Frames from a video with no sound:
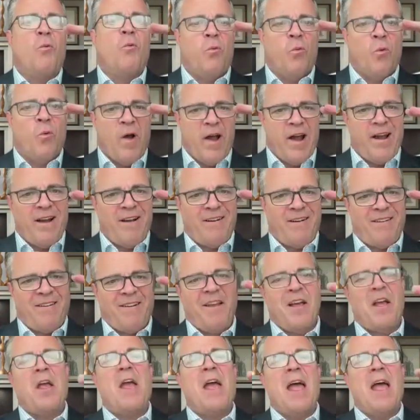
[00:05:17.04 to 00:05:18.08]

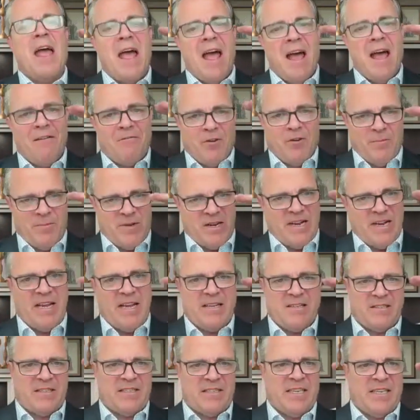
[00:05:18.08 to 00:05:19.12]
where everybody
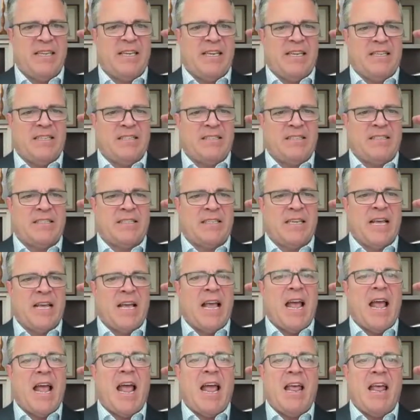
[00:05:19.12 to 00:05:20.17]
else is,
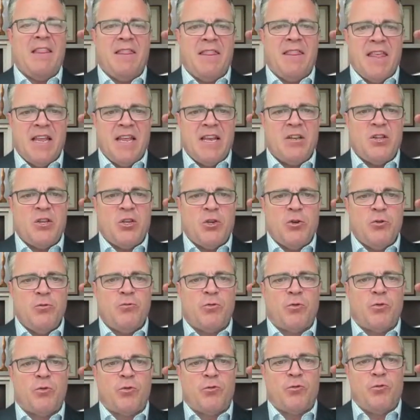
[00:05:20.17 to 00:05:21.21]
and then
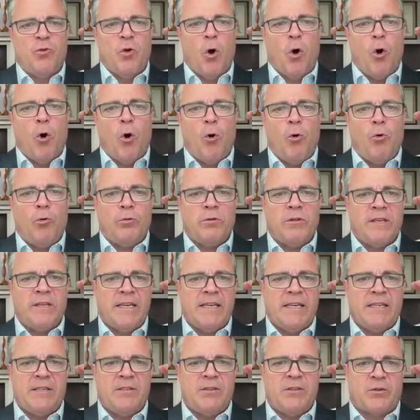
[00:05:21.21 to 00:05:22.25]
you
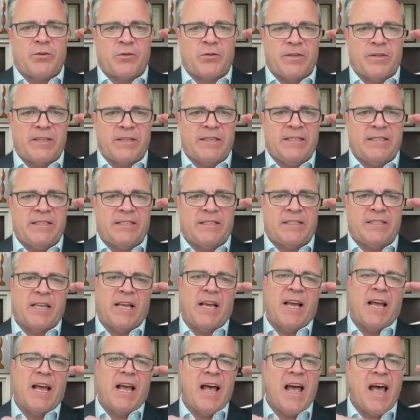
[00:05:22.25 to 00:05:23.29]
only increase
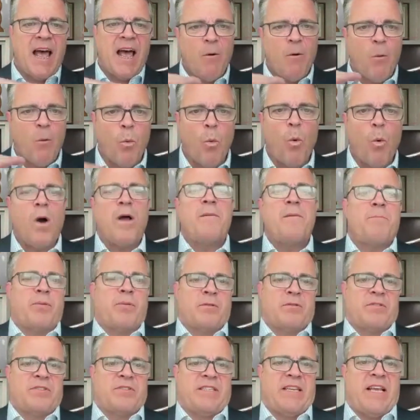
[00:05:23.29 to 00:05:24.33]
at
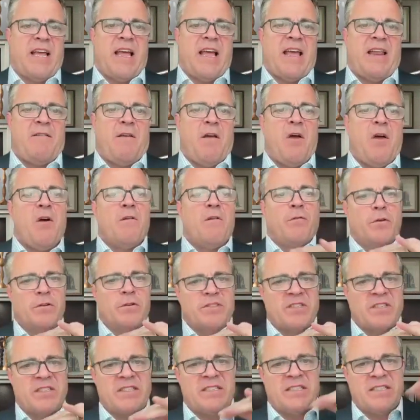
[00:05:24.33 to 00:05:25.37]
1%
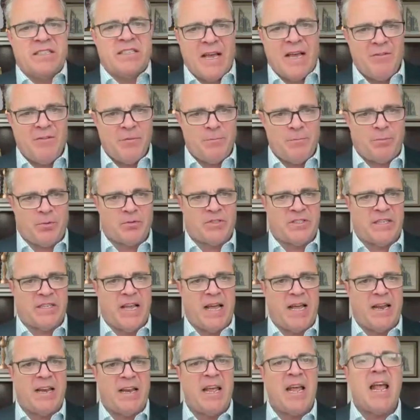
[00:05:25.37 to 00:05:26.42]
versus
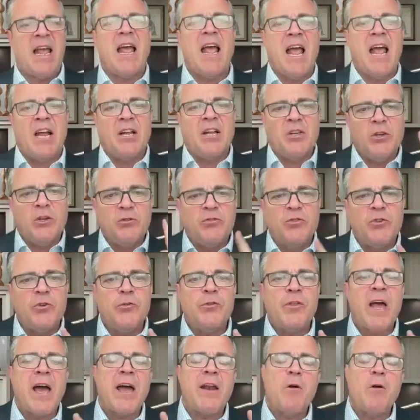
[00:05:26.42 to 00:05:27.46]
7%, and you
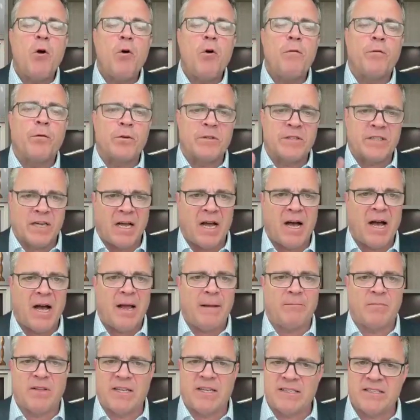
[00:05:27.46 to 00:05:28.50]
do that over
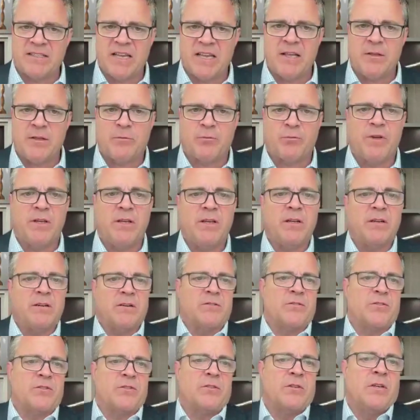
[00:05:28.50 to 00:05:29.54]
time, let's say 3
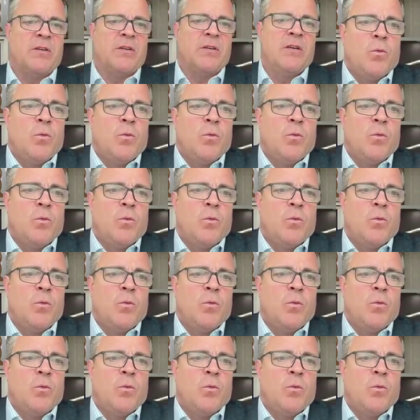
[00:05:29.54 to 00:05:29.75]
years,